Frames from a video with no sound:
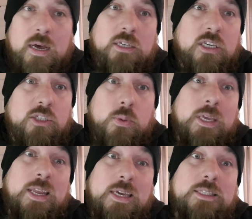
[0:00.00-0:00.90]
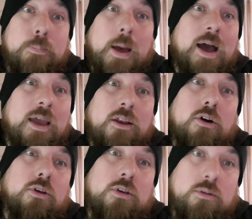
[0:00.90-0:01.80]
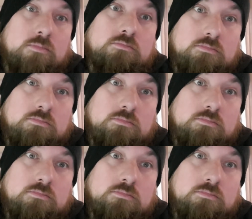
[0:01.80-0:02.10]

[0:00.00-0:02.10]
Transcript: and I said to her, you need to pay like